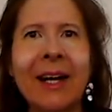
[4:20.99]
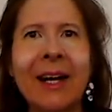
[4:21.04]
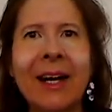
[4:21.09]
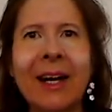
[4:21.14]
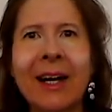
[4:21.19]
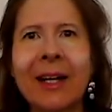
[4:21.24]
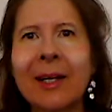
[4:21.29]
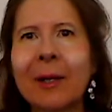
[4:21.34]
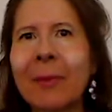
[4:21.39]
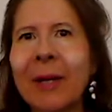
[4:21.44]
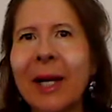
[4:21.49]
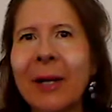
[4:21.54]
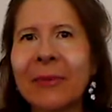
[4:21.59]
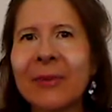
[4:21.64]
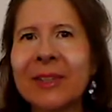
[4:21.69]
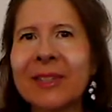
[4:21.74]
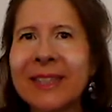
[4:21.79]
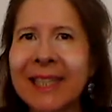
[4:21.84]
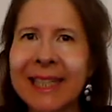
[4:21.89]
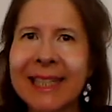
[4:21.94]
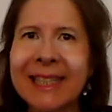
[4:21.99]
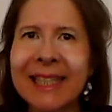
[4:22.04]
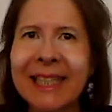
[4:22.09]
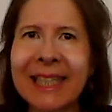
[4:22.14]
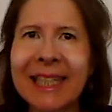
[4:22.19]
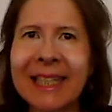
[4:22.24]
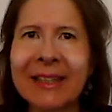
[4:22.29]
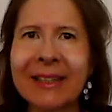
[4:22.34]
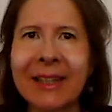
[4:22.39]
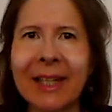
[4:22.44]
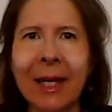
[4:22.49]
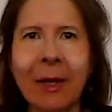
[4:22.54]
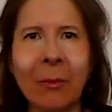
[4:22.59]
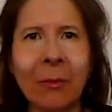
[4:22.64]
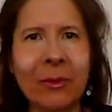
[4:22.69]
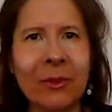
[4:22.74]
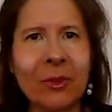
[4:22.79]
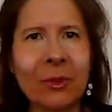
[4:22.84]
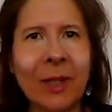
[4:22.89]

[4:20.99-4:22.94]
on about the 16th, I